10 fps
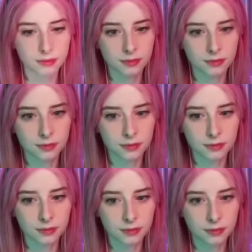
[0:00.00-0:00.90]

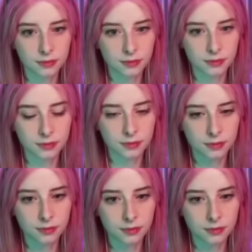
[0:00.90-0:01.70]
Nothing is said.